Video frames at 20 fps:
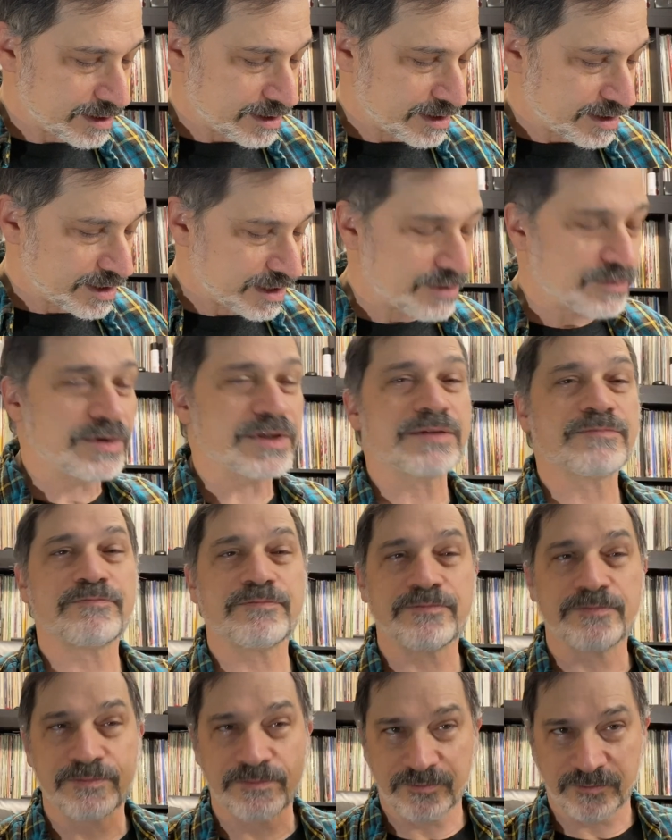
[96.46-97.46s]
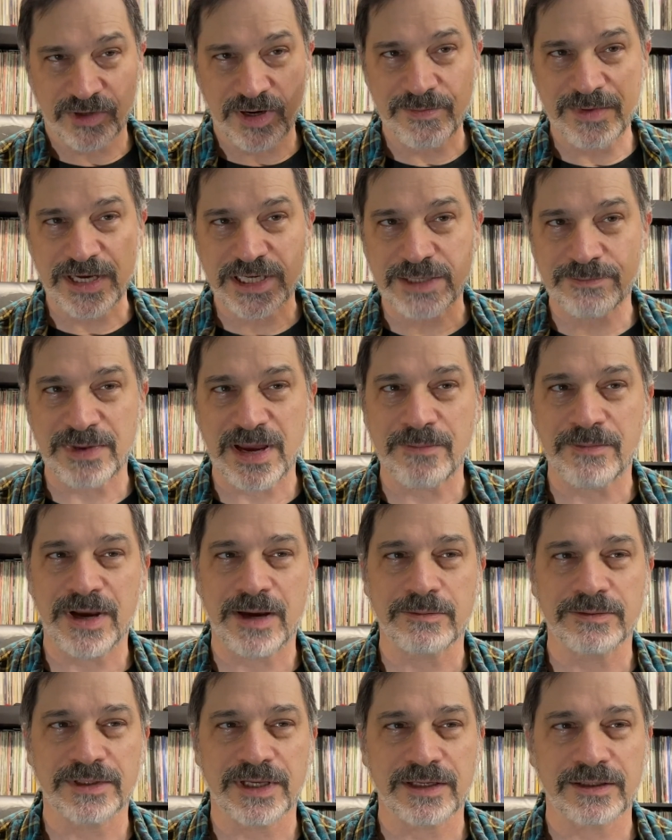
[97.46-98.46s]
It was remastered by
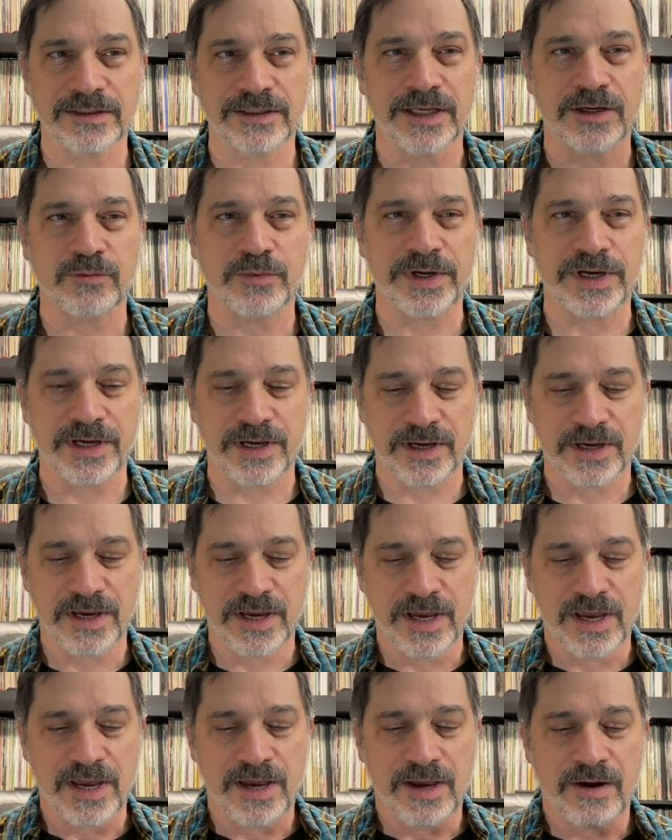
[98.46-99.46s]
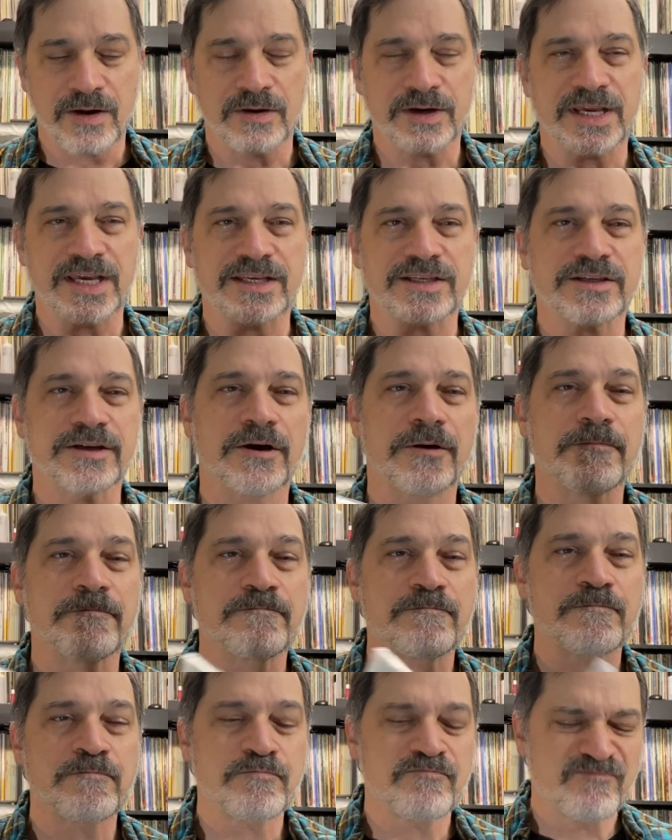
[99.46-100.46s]
Bob Ludwig. Okay, so
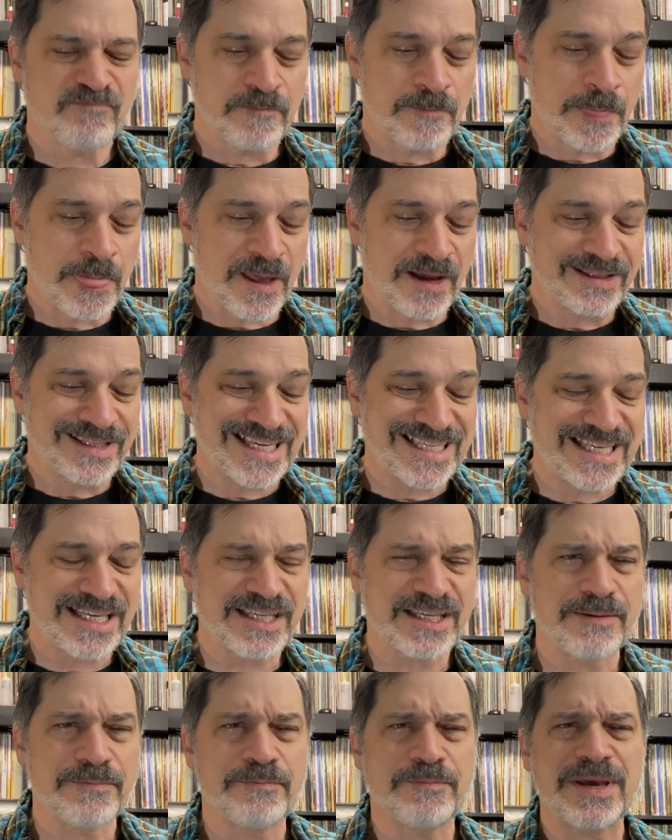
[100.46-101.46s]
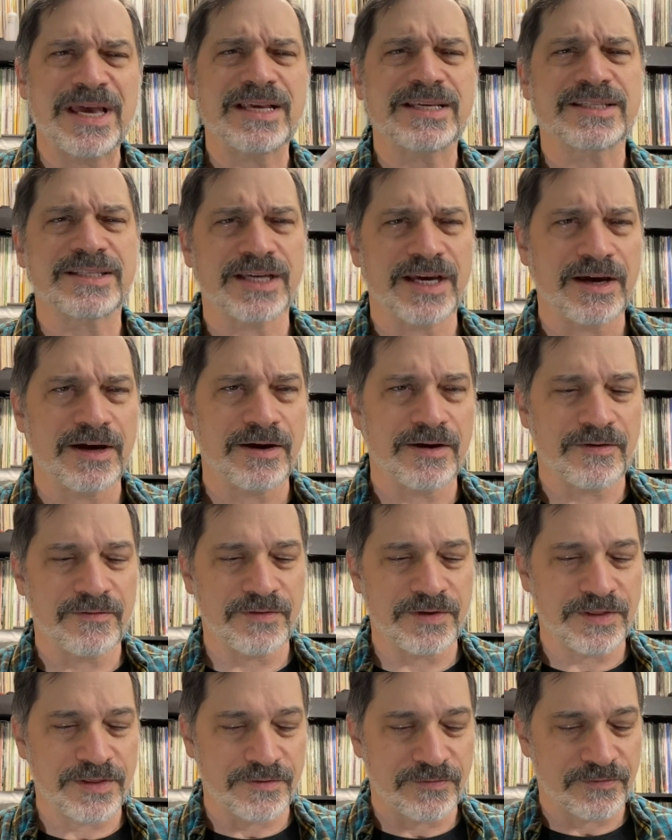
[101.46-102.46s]
this is a best
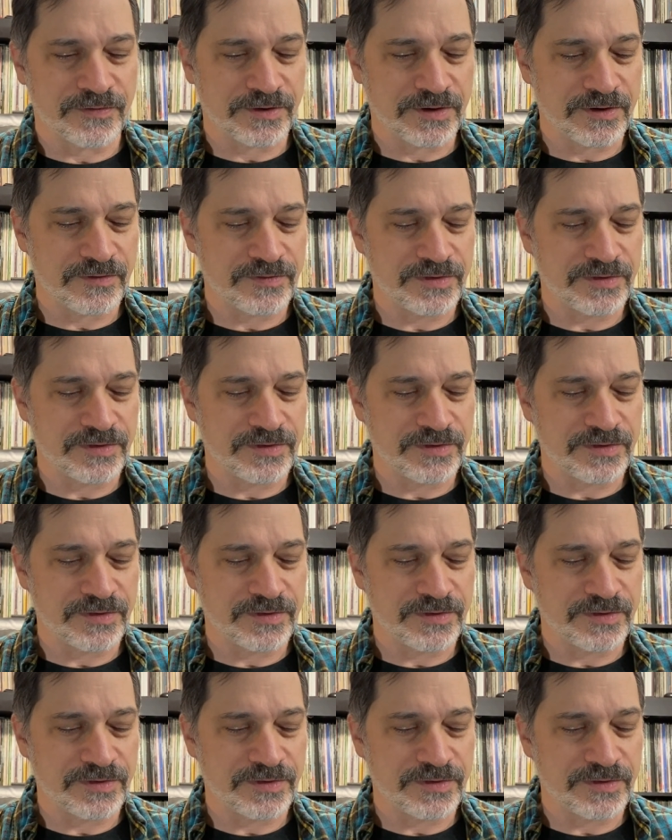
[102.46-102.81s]
of the Verve